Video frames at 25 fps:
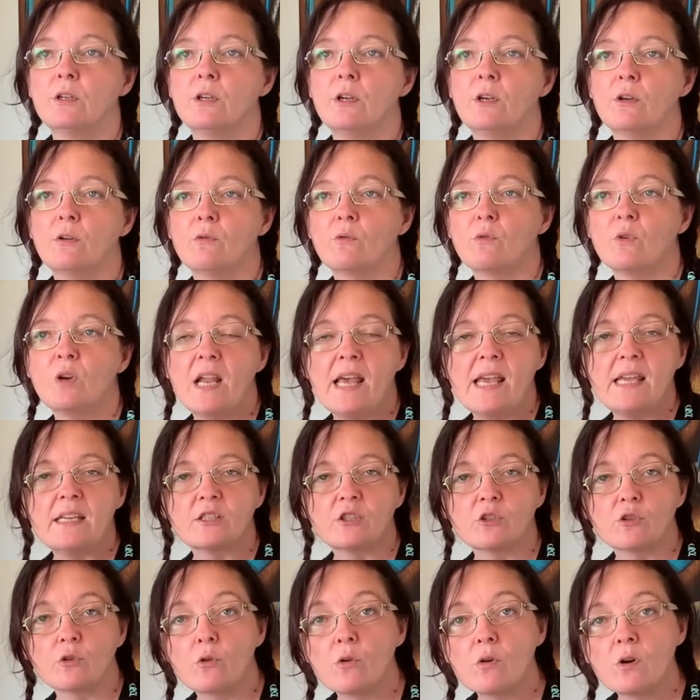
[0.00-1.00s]
relay
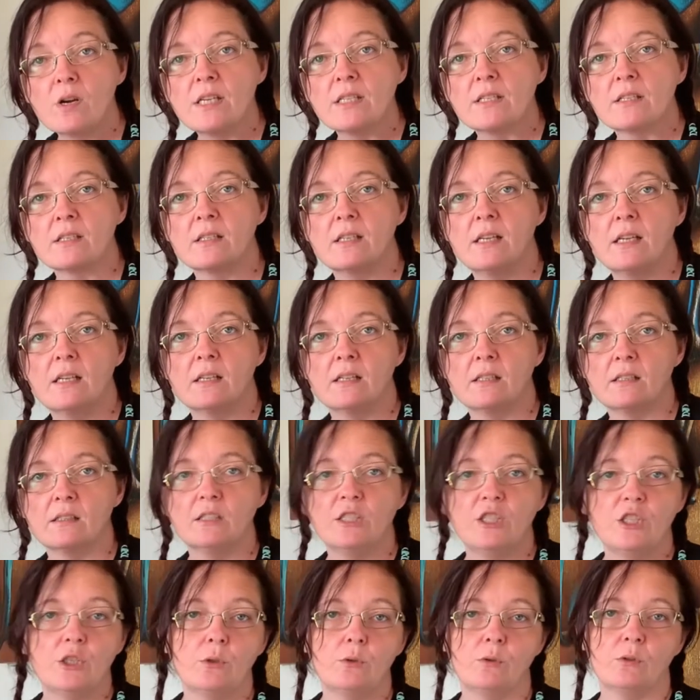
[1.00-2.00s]
stories in a
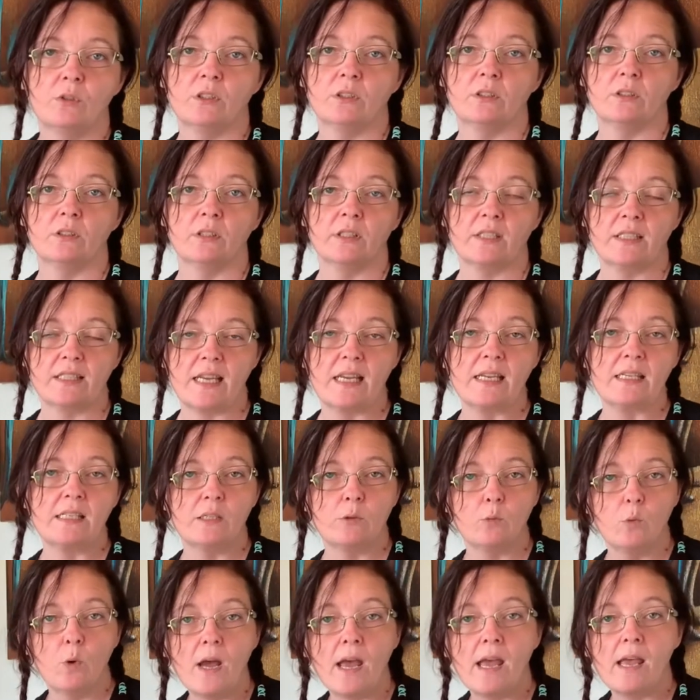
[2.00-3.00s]
new and exciting
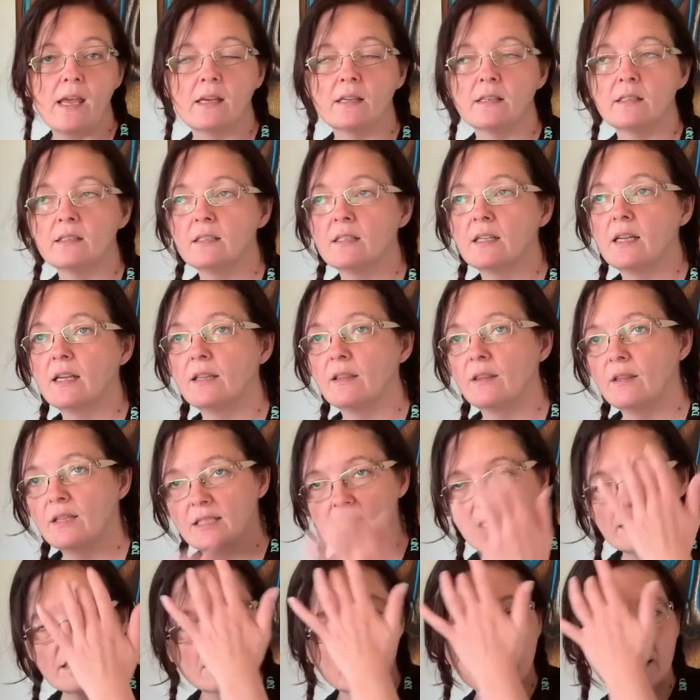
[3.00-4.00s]
way, and this
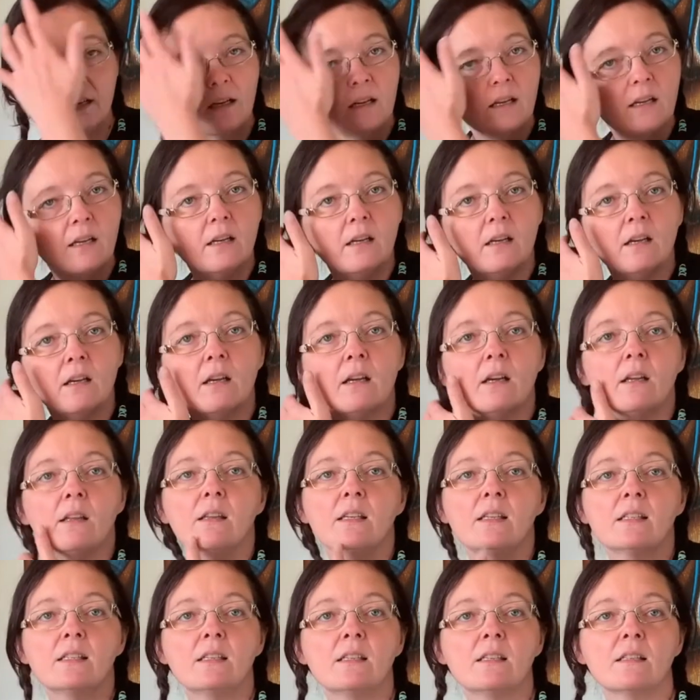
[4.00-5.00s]

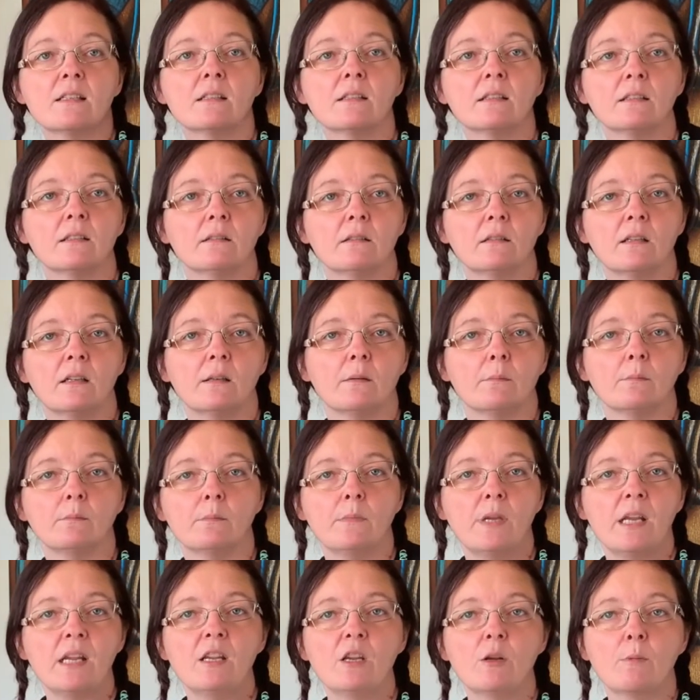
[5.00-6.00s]
is a
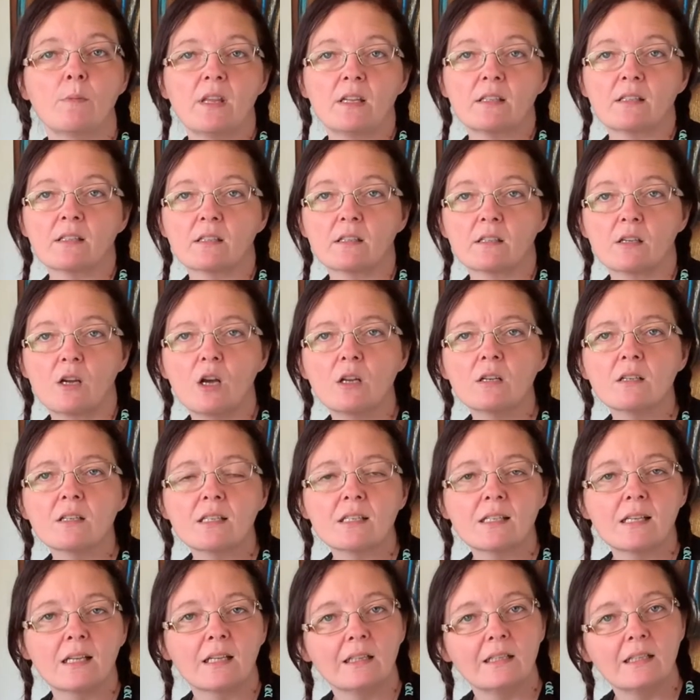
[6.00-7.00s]
medium that's
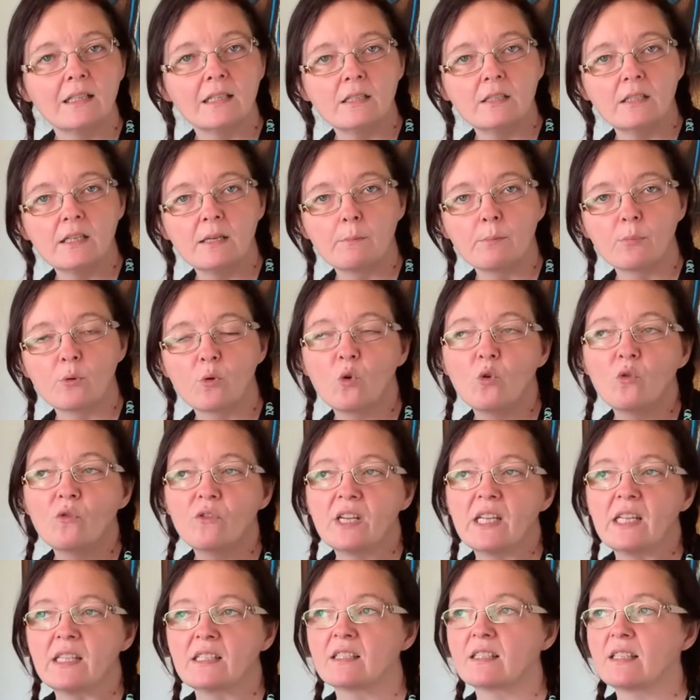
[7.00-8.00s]
constantly improving
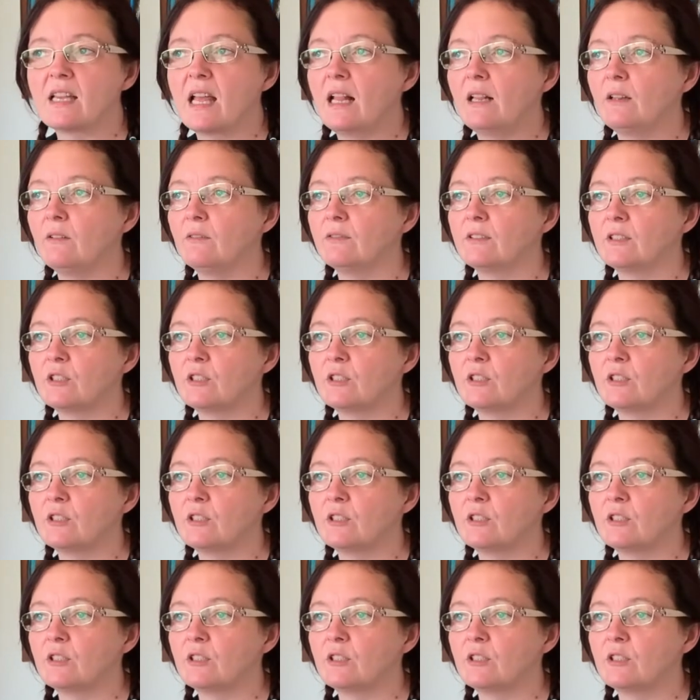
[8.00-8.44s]
itself and